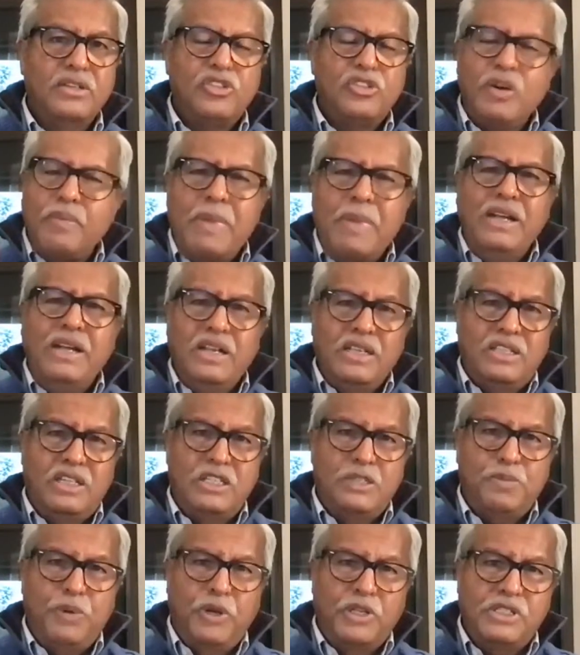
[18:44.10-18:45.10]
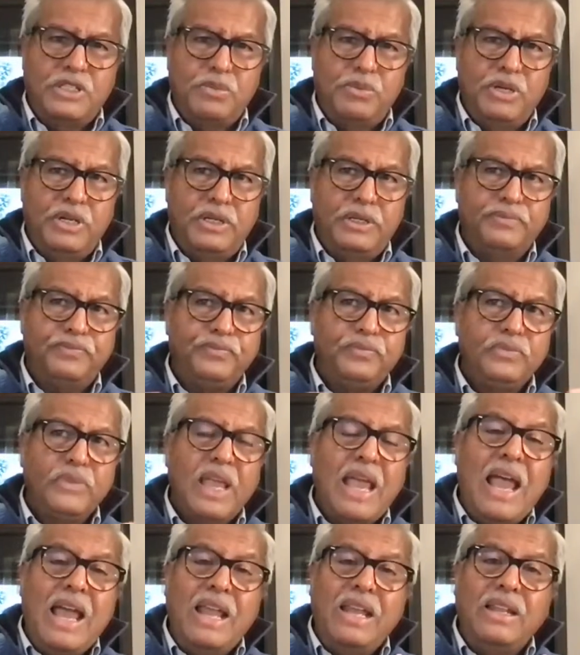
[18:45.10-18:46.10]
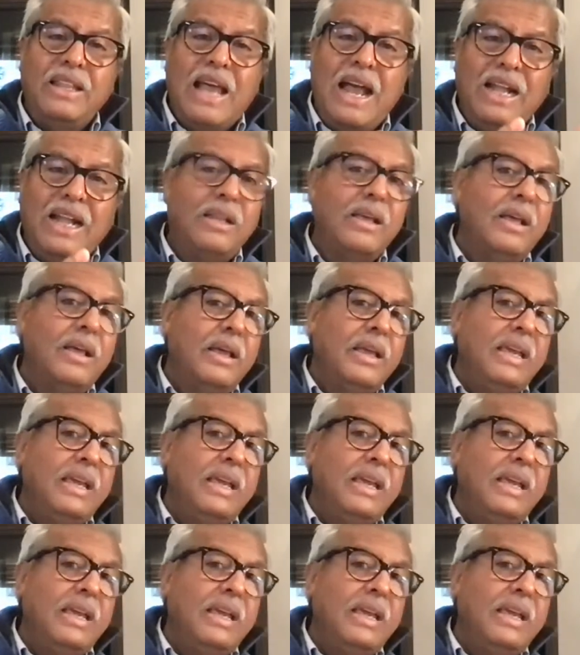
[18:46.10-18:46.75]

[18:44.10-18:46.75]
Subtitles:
Tremendous responsibility. And that